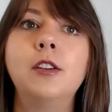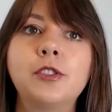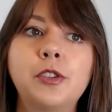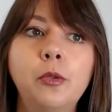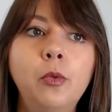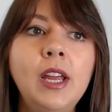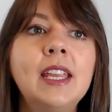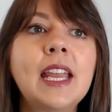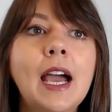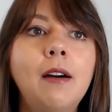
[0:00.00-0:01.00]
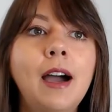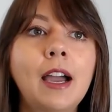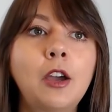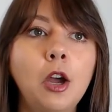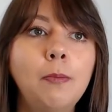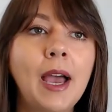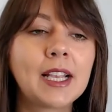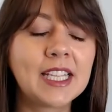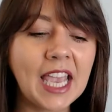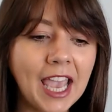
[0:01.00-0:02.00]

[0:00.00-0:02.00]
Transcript: So we now go back to